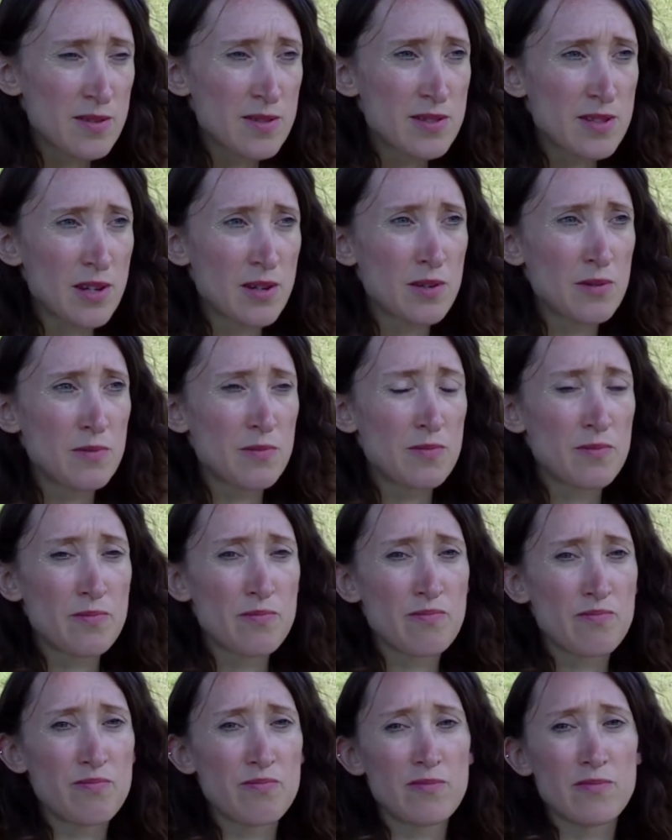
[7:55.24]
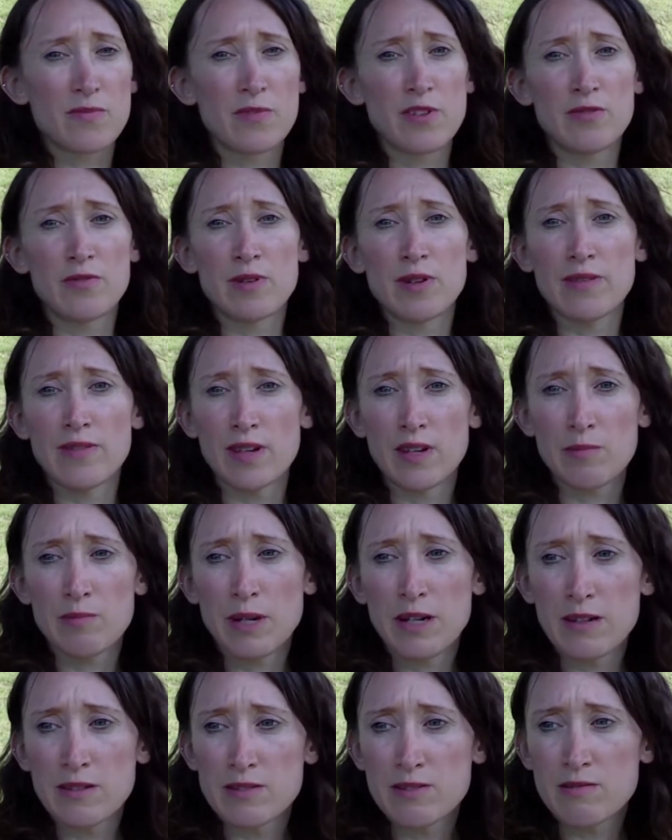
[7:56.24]
So if we think
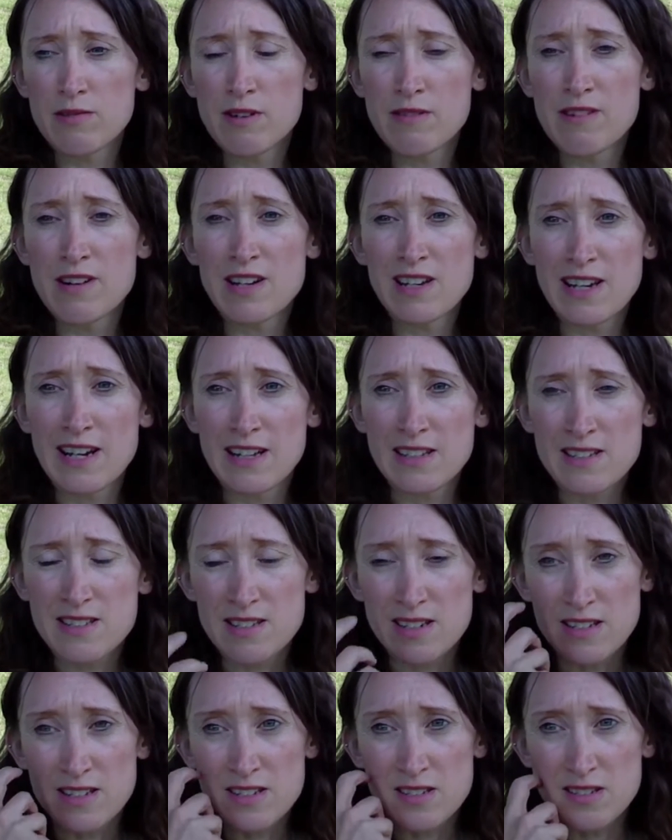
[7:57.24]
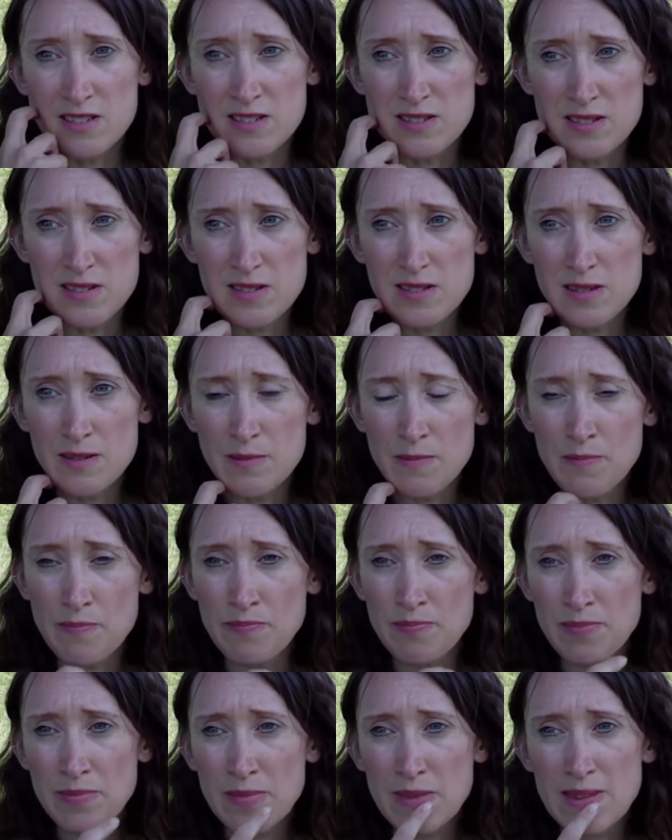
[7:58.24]
back to our early ancestors,
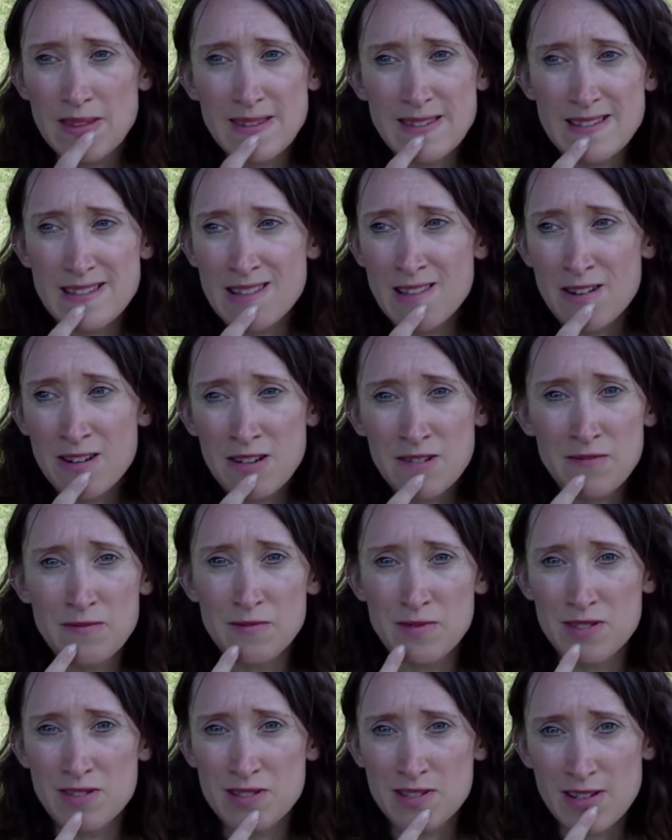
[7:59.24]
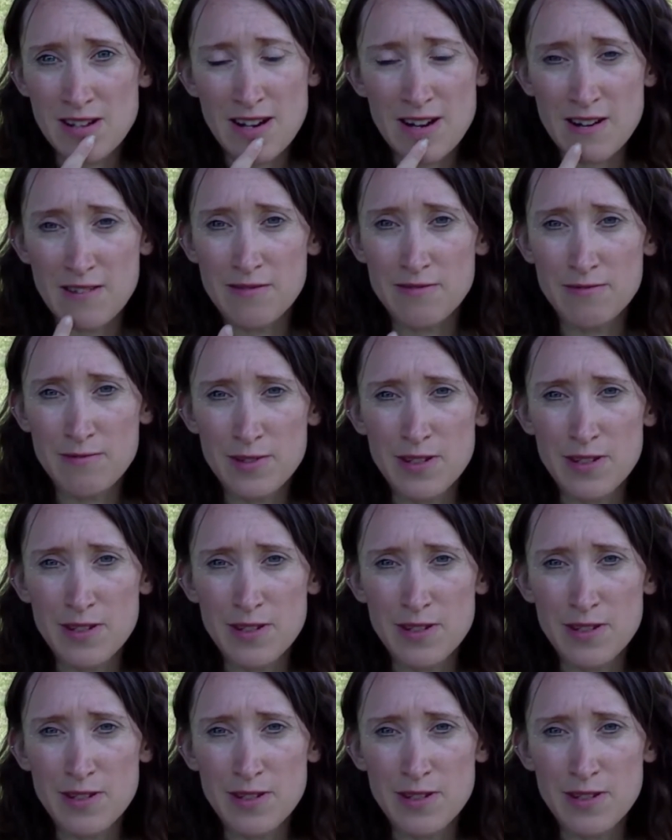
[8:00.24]
life was tough.